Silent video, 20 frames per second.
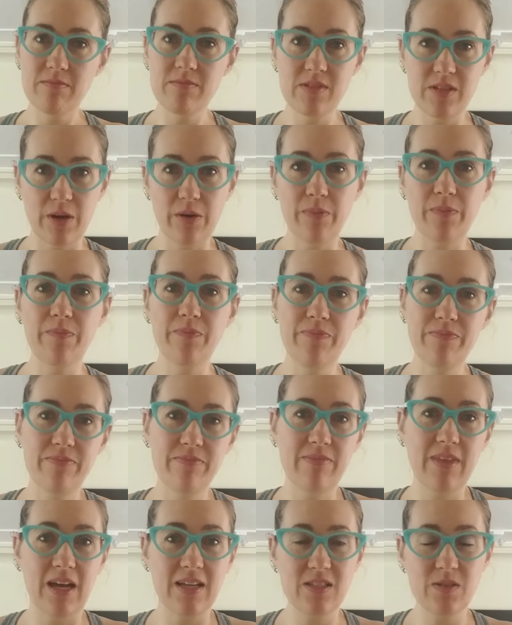So
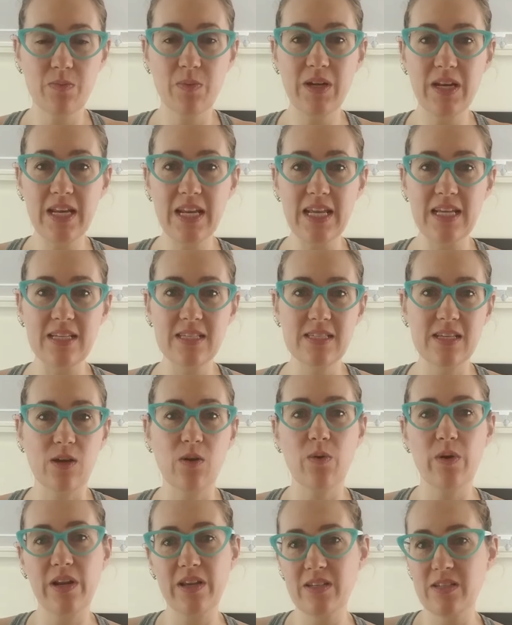that's what it is
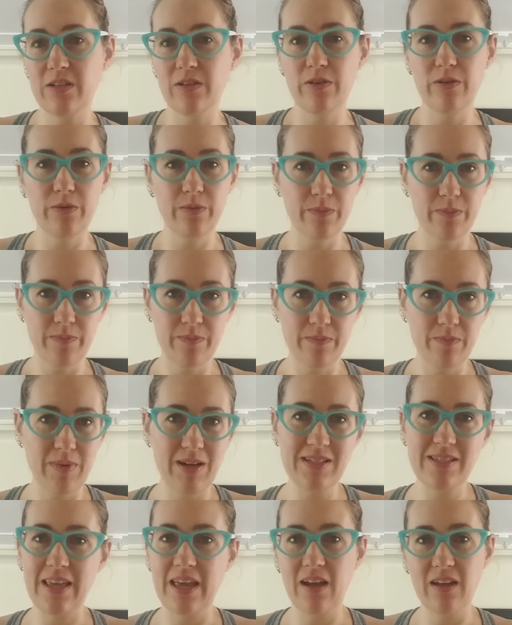according to
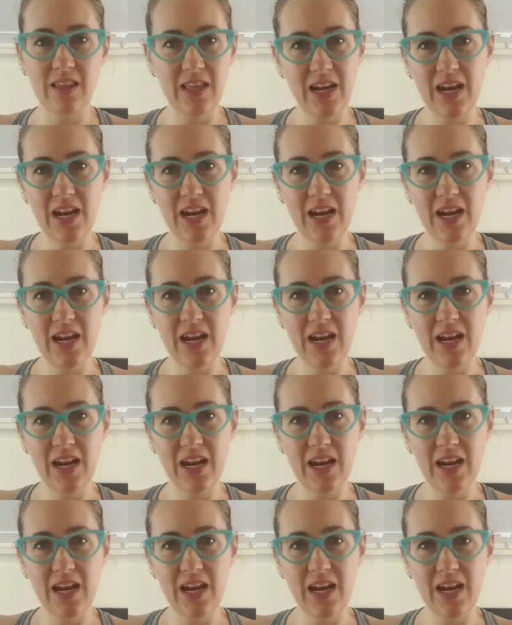my scale.